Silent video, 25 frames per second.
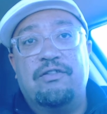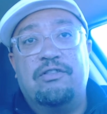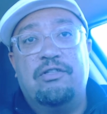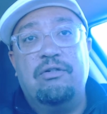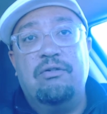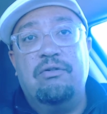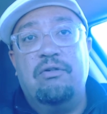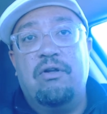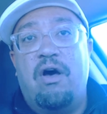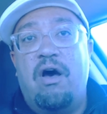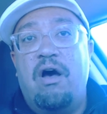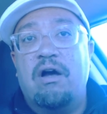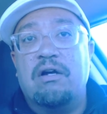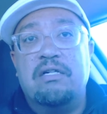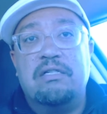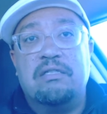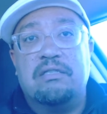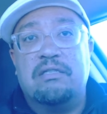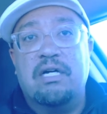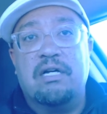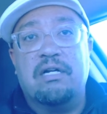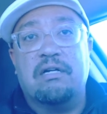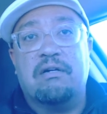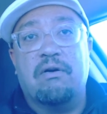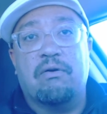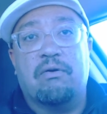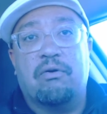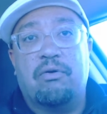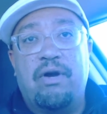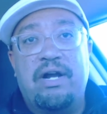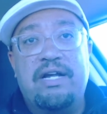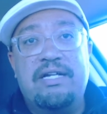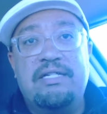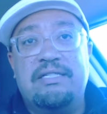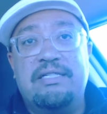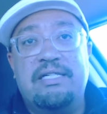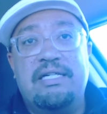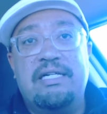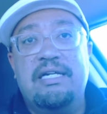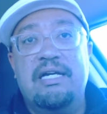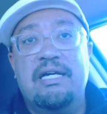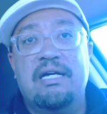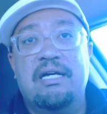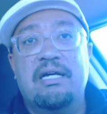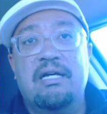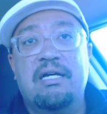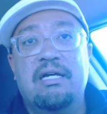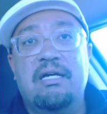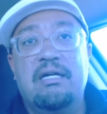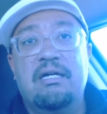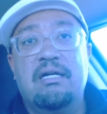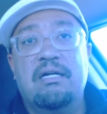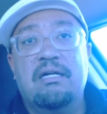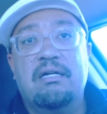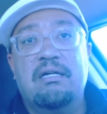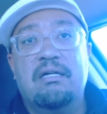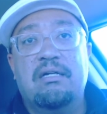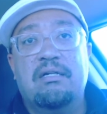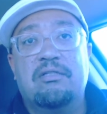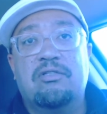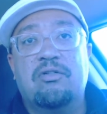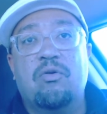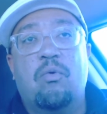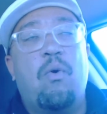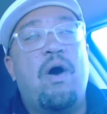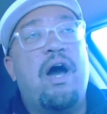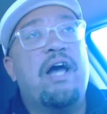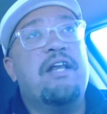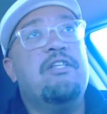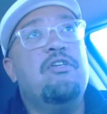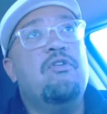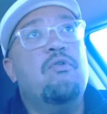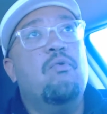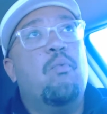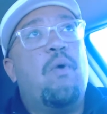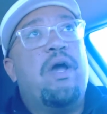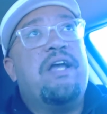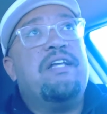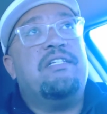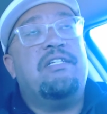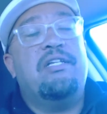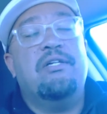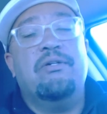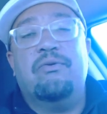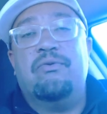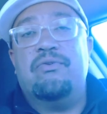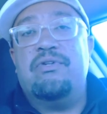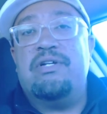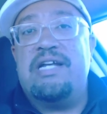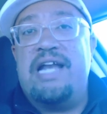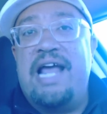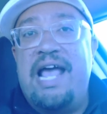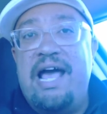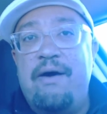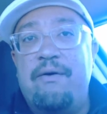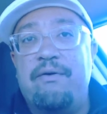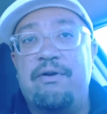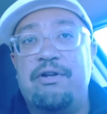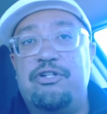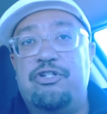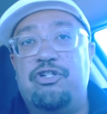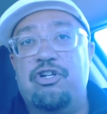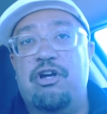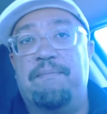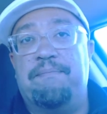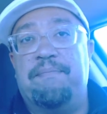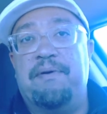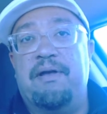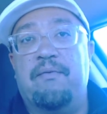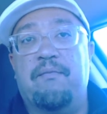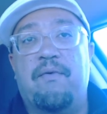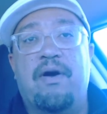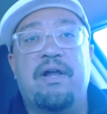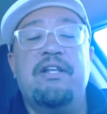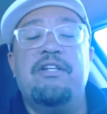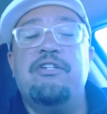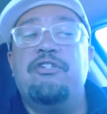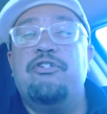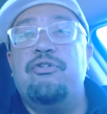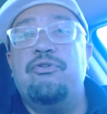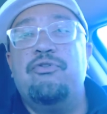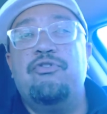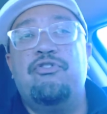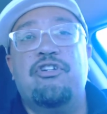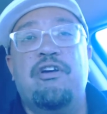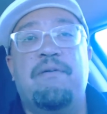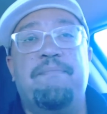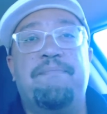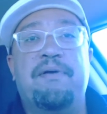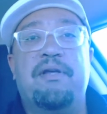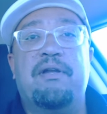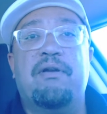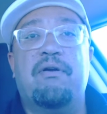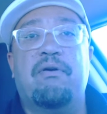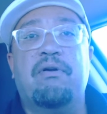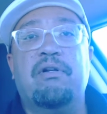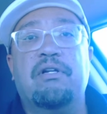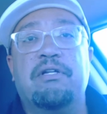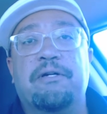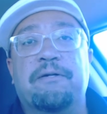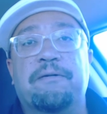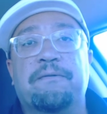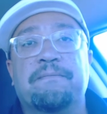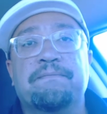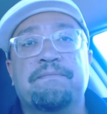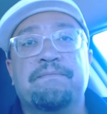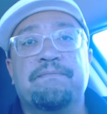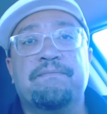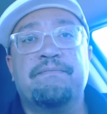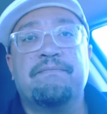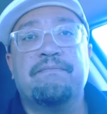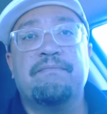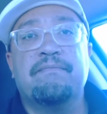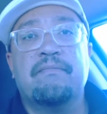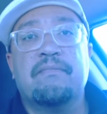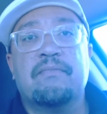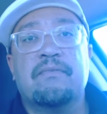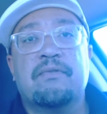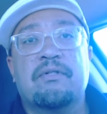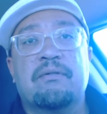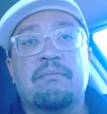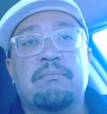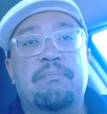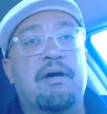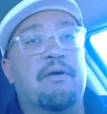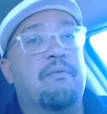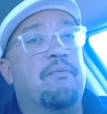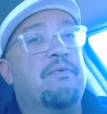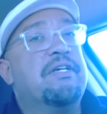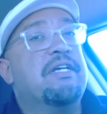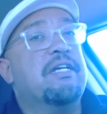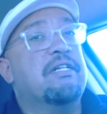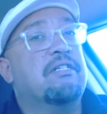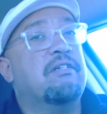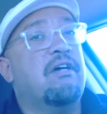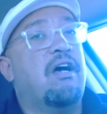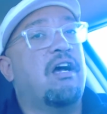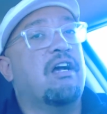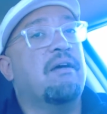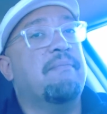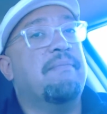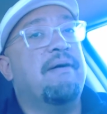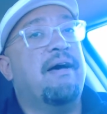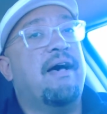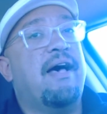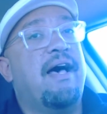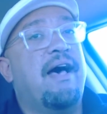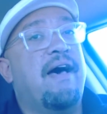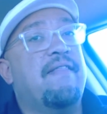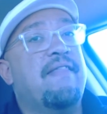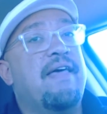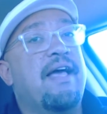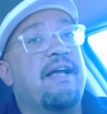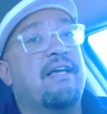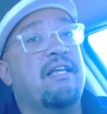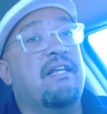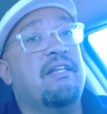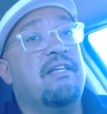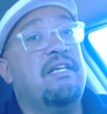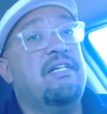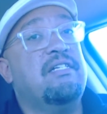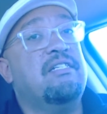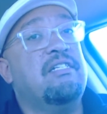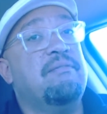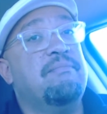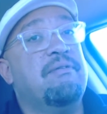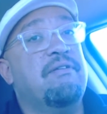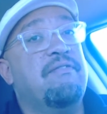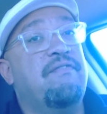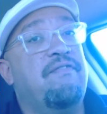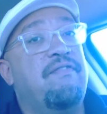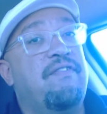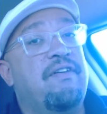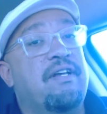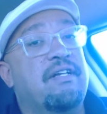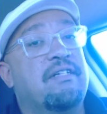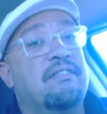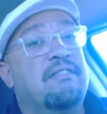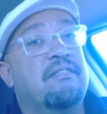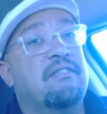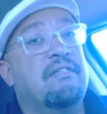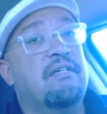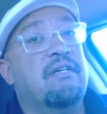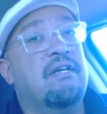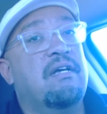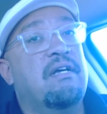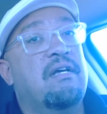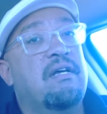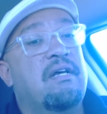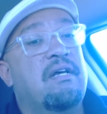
for too long, he's going to go crazy. So why do you wait till now to jump in? Why didn't you jump in earlier? But we can talk about how that could have easily been fixed.